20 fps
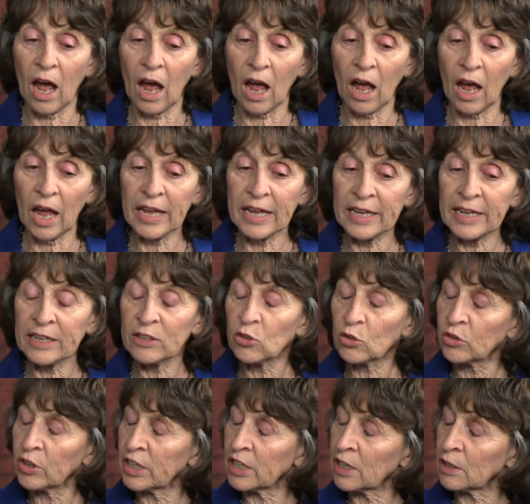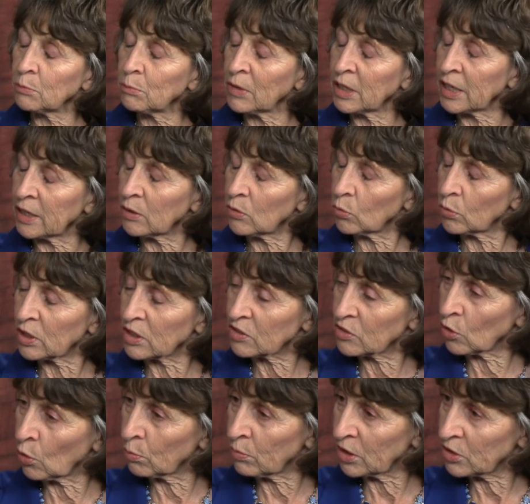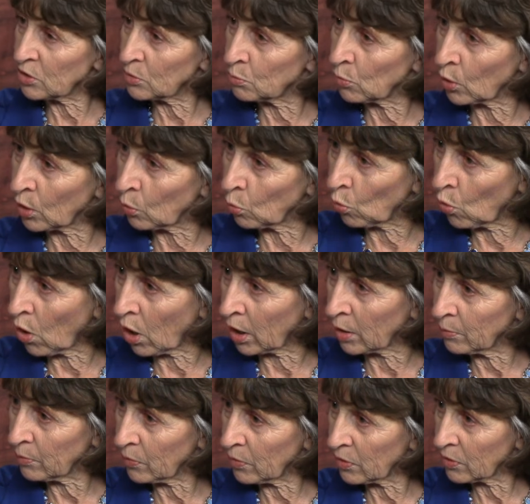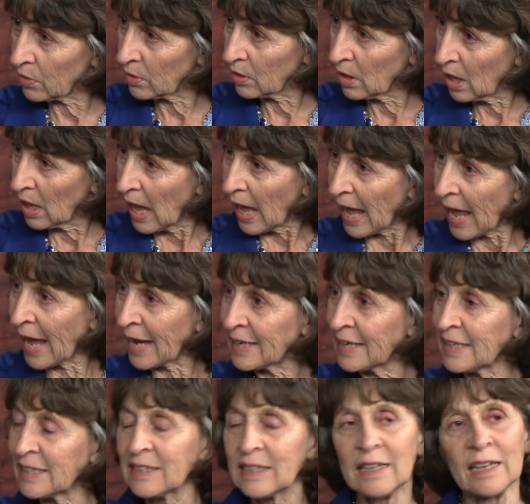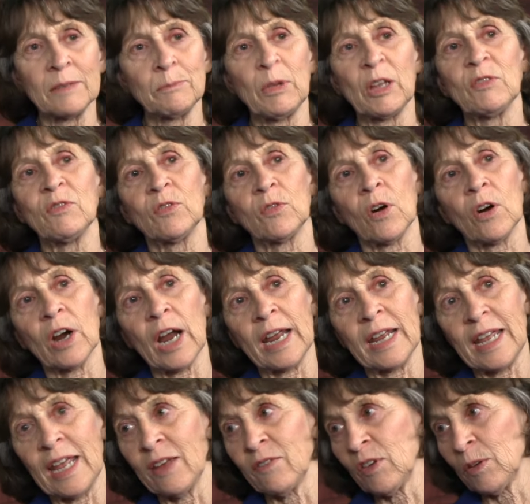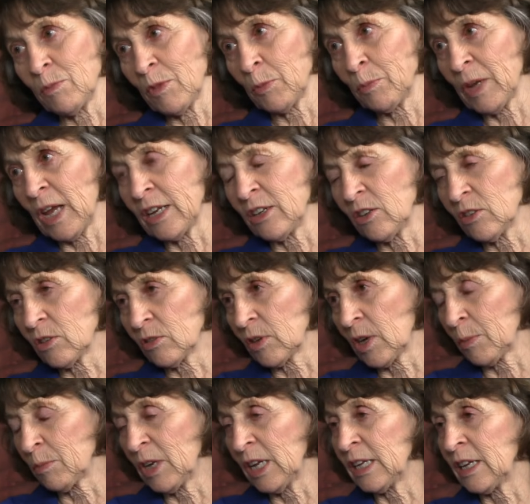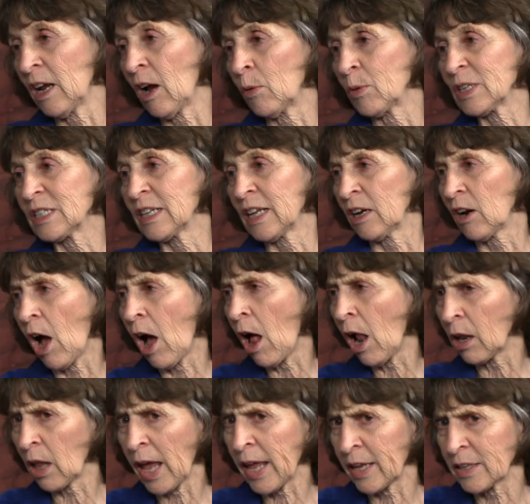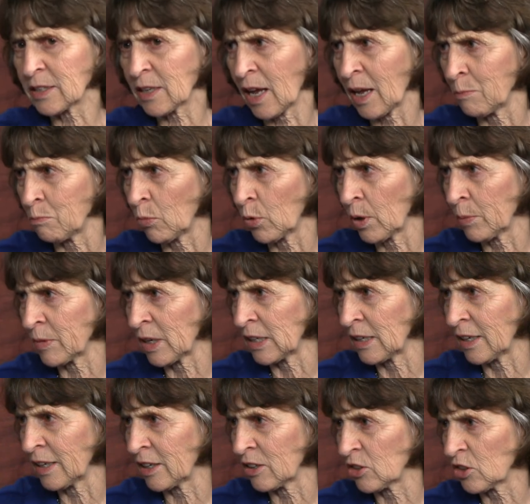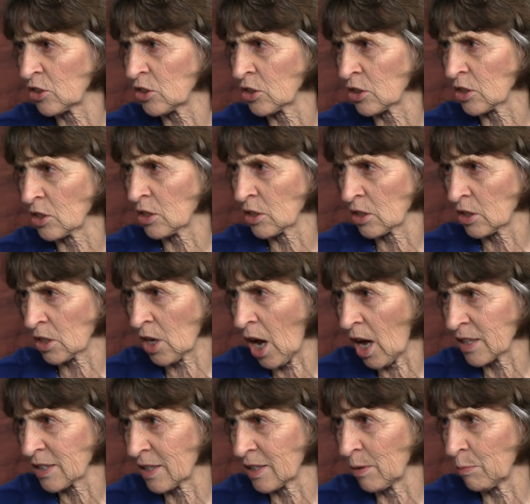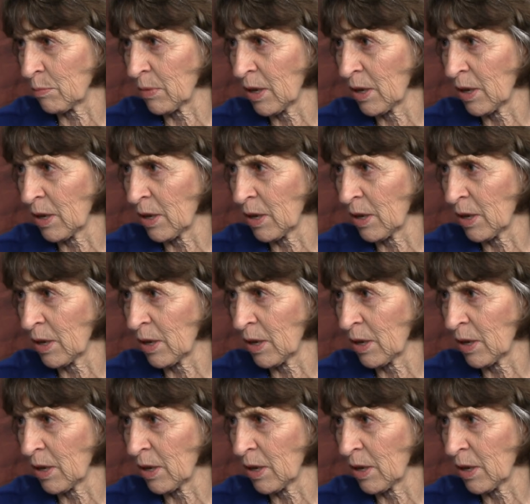he treated me with so much more warmth. And he, before I gave him the manuscript, he always said, all anti-Mormon literature's gossip.